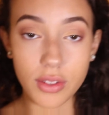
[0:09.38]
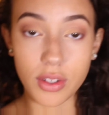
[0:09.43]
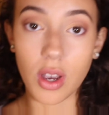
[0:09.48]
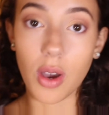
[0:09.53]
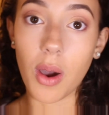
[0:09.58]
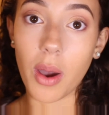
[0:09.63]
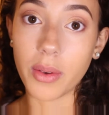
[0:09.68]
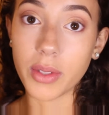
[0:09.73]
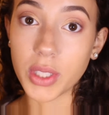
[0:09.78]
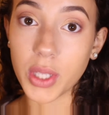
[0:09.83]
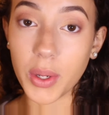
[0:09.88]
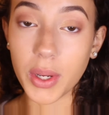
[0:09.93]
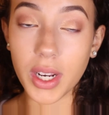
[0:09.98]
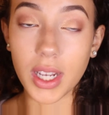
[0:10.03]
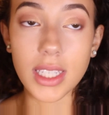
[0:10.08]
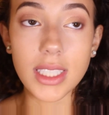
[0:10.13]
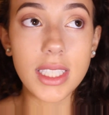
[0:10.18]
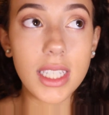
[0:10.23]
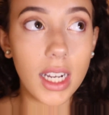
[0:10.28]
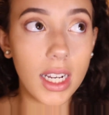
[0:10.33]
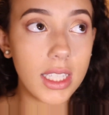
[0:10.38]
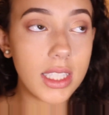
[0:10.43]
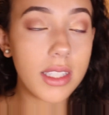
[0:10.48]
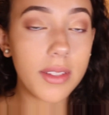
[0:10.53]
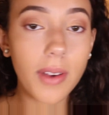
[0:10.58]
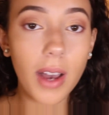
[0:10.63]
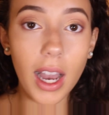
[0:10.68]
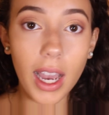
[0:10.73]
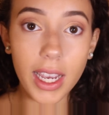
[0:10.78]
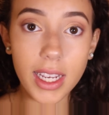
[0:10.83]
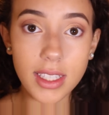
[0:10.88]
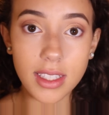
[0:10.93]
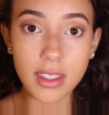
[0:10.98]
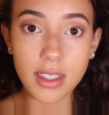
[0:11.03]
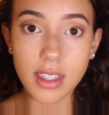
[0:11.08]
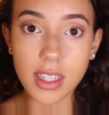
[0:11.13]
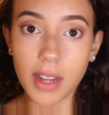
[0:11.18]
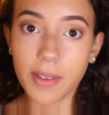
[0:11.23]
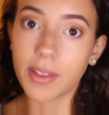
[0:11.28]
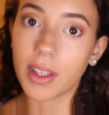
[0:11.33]
so I was going on tons of hikes
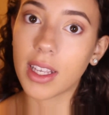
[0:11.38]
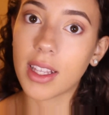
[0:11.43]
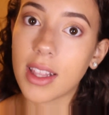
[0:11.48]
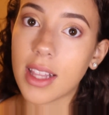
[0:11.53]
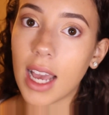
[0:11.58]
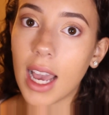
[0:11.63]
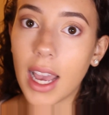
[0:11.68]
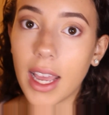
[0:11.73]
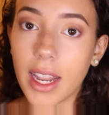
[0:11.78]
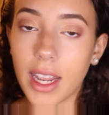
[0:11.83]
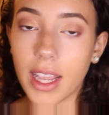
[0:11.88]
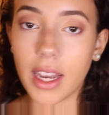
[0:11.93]
and stuff like that,